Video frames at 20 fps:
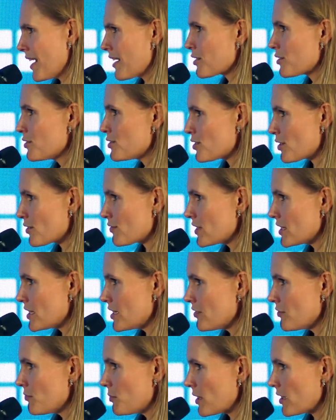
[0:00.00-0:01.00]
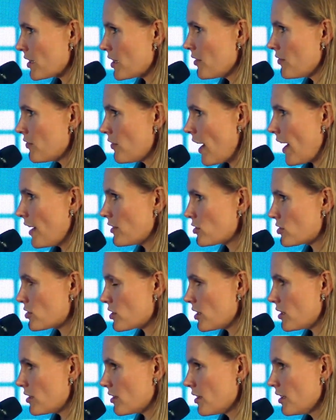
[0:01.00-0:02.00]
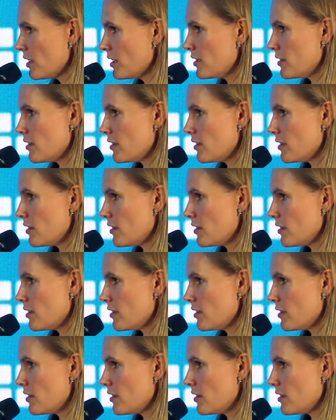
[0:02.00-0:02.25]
conservative, but give hydrogen,